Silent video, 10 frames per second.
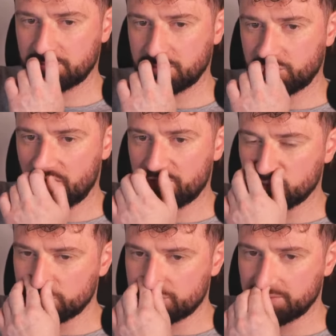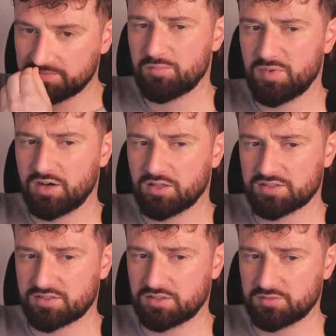the prophet Musa, may Allah
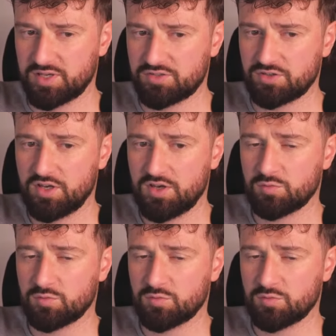exalt him, mentioned,